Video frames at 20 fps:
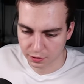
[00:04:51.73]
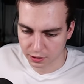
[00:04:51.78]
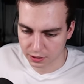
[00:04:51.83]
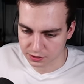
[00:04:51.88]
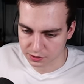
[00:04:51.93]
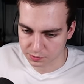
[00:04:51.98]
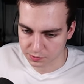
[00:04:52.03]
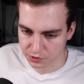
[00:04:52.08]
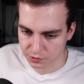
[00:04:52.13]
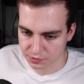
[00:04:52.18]

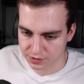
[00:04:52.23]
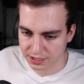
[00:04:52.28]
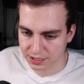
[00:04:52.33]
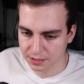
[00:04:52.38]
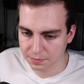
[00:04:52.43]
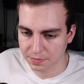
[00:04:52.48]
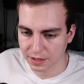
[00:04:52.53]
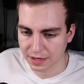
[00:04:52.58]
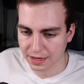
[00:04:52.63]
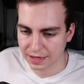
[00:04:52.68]
Awesome. So
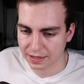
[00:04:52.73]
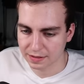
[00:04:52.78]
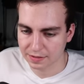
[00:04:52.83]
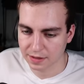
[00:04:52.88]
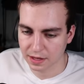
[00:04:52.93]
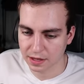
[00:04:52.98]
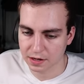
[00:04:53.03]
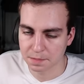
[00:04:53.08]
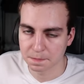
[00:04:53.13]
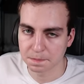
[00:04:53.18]
Tim and
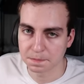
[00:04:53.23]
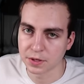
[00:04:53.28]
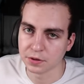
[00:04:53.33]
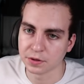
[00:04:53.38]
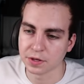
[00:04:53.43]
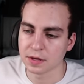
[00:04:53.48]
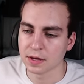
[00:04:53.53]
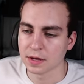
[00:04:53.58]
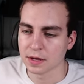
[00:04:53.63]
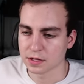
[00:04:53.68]
then Billy.
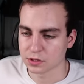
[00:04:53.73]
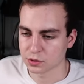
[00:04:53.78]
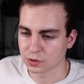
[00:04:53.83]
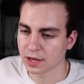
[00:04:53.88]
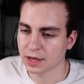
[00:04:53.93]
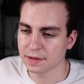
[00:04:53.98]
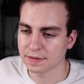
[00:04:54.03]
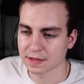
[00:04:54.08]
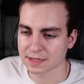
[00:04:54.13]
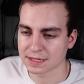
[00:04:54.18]
So
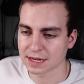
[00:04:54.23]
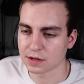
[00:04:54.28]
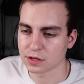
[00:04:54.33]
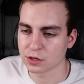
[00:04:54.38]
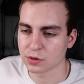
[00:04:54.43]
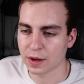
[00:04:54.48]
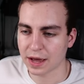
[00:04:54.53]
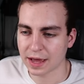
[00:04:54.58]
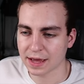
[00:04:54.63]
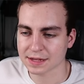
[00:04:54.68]
again, that's how
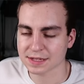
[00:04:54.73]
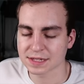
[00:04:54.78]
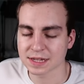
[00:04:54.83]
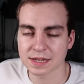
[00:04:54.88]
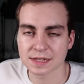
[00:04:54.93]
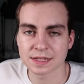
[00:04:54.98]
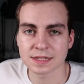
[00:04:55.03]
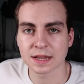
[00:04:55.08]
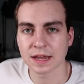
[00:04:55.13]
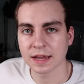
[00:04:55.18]
you
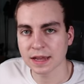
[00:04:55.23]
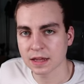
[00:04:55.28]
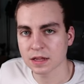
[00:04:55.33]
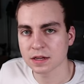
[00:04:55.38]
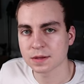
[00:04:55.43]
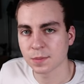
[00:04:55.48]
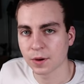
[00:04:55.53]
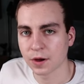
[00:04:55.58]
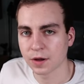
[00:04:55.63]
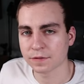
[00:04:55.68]
access
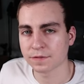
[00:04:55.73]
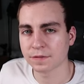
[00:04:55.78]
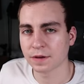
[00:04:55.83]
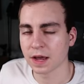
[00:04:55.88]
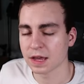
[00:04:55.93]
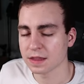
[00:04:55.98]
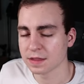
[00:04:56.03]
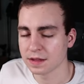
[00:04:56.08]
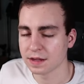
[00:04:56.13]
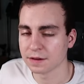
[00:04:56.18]
and
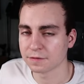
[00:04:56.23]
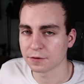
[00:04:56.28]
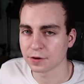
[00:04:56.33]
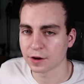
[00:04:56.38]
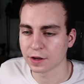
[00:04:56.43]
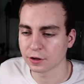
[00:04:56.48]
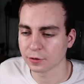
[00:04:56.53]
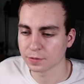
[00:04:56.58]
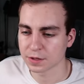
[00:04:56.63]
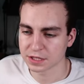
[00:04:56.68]
modify the different
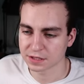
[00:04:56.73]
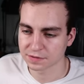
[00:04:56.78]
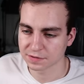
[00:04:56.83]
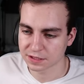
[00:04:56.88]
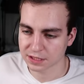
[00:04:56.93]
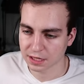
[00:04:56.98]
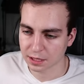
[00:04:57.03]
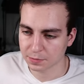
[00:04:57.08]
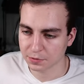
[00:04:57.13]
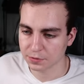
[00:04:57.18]
elements of a
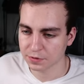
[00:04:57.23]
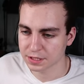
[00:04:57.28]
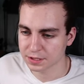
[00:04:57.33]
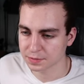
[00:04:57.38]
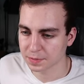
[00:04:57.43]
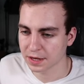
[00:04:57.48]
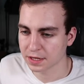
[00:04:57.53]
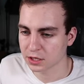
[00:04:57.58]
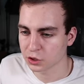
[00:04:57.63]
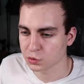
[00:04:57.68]
tuple, is
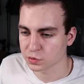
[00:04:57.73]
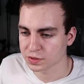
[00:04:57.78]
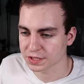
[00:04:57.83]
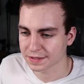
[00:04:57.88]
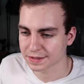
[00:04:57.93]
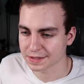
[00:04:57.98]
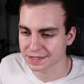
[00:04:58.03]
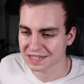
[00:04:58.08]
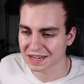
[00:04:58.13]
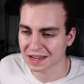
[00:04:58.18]
by using
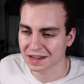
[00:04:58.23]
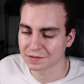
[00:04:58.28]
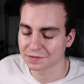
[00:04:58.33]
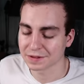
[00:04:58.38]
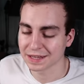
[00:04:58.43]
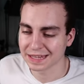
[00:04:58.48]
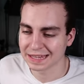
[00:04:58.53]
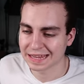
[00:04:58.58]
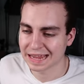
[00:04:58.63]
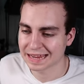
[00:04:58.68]
this kind
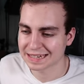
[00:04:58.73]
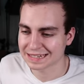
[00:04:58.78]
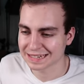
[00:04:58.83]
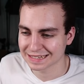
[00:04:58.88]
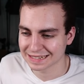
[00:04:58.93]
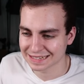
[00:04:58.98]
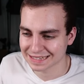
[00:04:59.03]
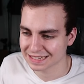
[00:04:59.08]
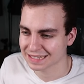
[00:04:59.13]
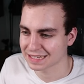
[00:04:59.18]
of get
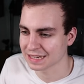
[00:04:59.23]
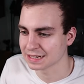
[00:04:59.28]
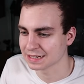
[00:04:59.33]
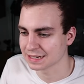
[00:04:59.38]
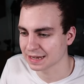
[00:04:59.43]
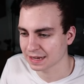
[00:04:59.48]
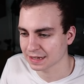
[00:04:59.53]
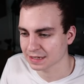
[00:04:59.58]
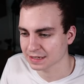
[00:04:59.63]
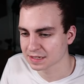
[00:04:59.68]

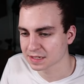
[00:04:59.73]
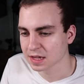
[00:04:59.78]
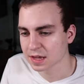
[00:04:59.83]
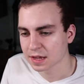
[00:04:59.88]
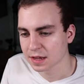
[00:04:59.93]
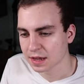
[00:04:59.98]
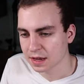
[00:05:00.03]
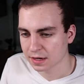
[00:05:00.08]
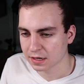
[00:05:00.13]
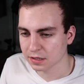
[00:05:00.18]
syntax.
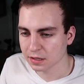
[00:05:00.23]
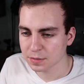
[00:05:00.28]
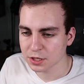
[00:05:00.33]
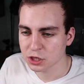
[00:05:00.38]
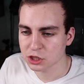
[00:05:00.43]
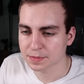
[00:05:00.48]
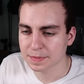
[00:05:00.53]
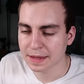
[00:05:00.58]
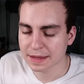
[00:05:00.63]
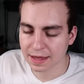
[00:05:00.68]
Now let me
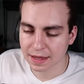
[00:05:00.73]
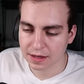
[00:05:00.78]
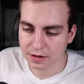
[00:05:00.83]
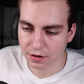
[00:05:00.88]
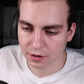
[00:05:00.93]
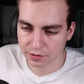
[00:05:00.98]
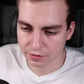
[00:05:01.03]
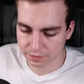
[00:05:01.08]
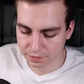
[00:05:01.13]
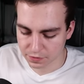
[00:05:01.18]
just make
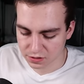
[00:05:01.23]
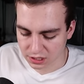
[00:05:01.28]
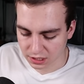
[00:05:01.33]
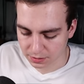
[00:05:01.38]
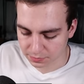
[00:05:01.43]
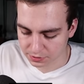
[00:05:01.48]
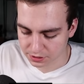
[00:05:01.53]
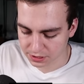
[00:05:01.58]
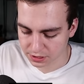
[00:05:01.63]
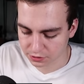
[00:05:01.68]
another few
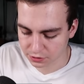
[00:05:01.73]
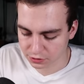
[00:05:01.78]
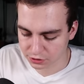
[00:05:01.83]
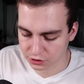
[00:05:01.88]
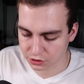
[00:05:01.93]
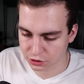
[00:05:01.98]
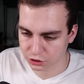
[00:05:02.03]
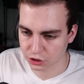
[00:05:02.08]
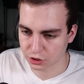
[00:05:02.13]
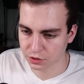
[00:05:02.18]
tuples here just to
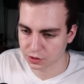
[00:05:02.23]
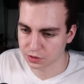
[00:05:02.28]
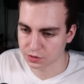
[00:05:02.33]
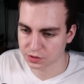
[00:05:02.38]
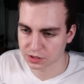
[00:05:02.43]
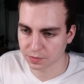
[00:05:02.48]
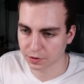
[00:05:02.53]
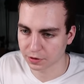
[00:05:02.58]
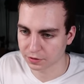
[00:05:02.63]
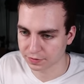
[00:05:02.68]
show you
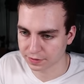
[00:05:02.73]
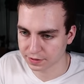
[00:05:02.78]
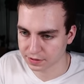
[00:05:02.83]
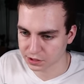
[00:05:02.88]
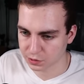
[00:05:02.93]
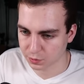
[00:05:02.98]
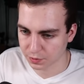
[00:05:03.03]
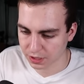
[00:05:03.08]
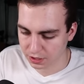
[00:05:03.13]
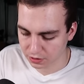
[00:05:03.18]
some other things
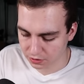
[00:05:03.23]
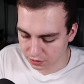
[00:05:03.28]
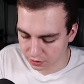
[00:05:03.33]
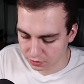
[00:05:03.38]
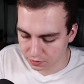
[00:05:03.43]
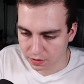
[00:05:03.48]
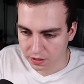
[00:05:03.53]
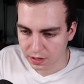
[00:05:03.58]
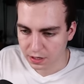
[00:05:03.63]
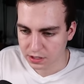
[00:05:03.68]
that we can do.